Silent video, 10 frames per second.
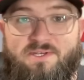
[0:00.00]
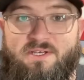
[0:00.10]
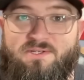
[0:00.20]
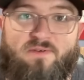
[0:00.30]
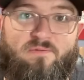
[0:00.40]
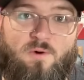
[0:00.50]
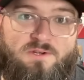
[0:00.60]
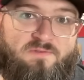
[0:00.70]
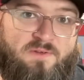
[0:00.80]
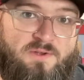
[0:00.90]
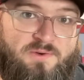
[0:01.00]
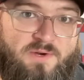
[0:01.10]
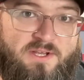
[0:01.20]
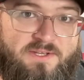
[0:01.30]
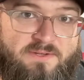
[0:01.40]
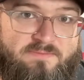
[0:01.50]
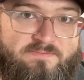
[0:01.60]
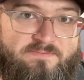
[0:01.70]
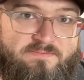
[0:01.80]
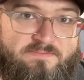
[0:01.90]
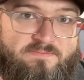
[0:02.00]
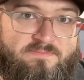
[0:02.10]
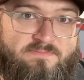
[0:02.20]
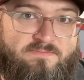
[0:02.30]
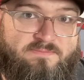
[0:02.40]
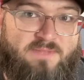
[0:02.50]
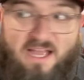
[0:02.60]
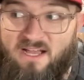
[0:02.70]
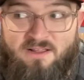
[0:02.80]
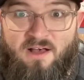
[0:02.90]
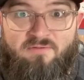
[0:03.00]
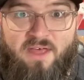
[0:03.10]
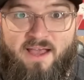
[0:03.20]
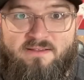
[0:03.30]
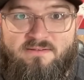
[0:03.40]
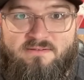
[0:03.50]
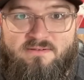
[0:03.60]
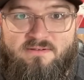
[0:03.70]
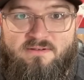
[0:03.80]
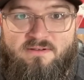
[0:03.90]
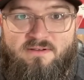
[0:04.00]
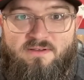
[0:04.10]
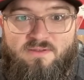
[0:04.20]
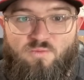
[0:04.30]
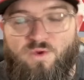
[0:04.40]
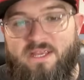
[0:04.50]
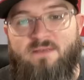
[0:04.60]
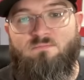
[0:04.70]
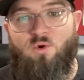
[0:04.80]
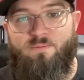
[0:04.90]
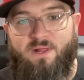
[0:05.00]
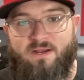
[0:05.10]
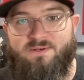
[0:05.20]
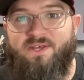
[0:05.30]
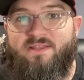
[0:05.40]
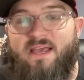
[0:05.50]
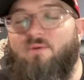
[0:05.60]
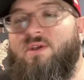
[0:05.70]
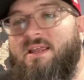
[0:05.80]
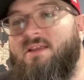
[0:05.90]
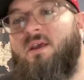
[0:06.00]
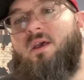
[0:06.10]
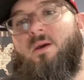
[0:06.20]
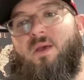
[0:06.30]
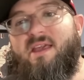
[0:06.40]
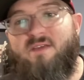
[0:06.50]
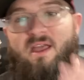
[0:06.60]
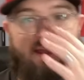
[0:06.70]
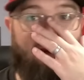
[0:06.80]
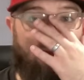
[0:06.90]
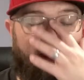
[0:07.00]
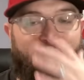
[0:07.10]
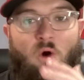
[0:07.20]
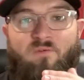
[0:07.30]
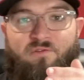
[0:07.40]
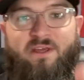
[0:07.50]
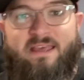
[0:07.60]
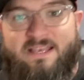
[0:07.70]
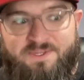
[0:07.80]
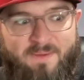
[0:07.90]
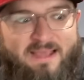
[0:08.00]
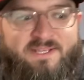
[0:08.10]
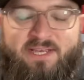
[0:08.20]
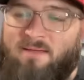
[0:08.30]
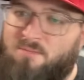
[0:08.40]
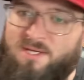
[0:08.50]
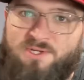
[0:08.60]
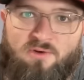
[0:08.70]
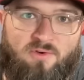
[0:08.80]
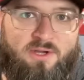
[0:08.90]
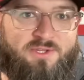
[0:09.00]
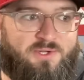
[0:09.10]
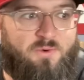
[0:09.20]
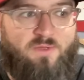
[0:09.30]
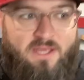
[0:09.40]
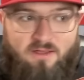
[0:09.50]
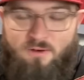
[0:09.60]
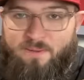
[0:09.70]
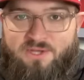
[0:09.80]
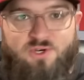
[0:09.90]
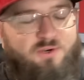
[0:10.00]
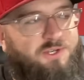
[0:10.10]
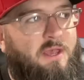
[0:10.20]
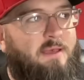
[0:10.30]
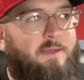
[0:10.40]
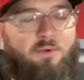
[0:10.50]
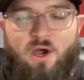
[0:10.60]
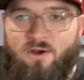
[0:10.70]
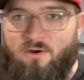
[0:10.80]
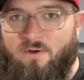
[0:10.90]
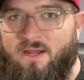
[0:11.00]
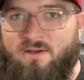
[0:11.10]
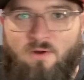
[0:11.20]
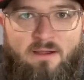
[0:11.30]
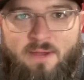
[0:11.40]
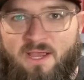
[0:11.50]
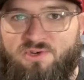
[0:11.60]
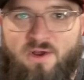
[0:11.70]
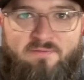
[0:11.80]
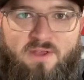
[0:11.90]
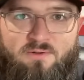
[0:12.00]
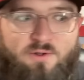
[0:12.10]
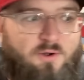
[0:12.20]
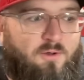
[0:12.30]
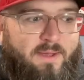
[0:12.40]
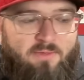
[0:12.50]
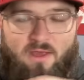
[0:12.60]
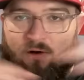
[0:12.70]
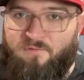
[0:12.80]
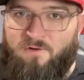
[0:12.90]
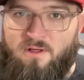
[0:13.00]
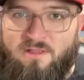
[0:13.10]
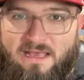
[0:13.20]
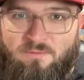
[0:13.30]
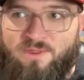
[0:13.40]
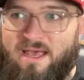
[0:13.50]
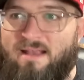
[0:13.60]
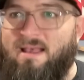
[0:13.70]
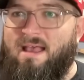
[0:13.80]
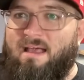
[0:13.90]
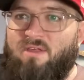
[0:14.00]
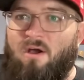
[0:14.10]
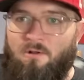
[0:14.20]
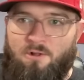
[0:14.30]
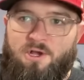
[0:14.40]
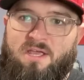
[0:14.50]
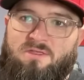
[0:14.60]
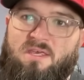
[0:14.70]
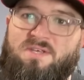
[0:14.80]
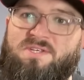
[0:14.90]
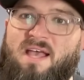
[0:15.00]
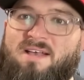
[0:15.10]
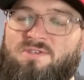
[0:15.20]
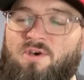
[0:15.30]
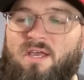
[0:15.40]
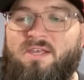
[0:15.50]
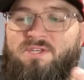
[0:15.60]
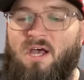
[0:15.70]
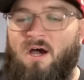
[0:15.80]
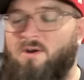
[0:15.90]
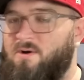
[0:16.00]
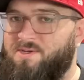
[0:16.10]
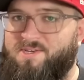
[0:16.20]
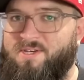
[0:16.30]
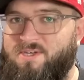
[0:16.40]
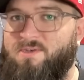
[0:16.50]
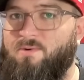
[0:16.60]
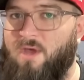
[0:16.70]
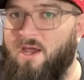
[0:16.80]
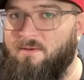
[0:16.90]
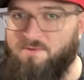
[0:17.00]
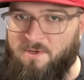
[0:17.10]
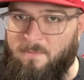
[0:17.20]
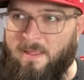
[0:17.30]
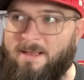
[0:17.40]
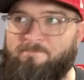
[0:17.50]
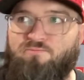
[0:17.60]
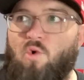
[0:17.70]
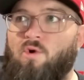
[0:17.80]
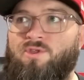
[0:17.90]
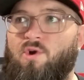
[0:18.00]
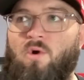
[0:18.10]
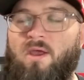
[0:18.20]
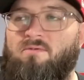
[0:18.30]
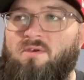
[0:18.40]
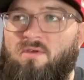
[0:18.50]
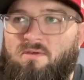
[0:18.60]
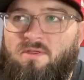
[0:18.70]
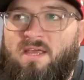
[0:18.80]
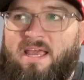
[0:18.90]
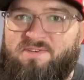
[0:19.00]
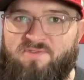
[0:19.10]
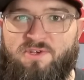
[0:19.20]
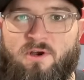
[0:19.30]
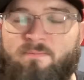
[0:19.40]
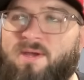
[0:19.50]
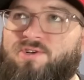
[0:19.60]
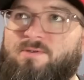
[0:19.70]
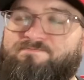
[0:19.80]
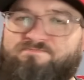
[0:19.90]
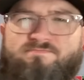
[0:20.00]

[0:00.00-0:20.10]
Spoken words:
sees the forest for the trees. I love that. We need more players like that. We need, and hopefully his mindset bleeds over into the other pitchers, maybe Hunter Green, Graham Ashcraft, Nicolodola, maybe they all fall in line with that. And they all look at this as, look, it's 162 games. Or in the case of a starting pitcher,